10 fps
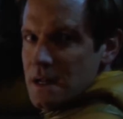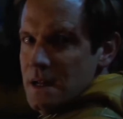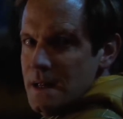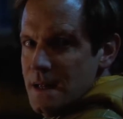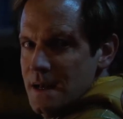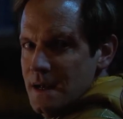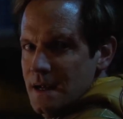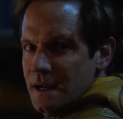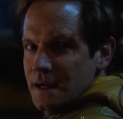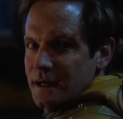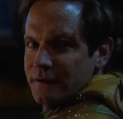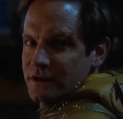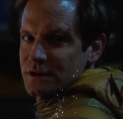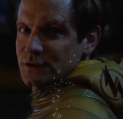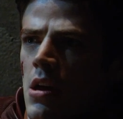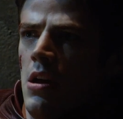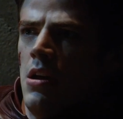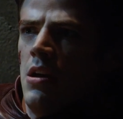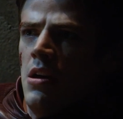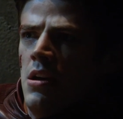caught up with Eobard Thawne and